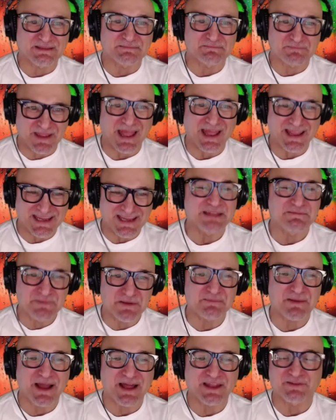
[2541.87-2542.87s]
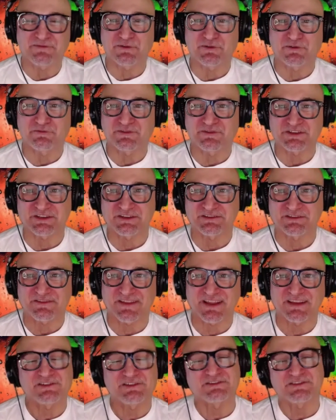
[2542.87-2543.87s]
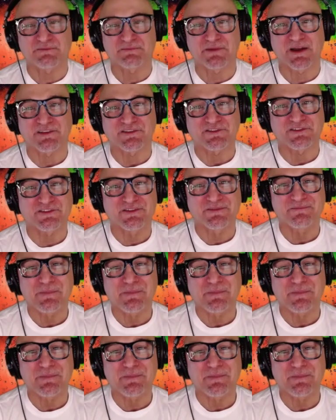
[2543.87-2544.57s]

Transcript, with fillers: be, again be part of your vision. Thank you so much.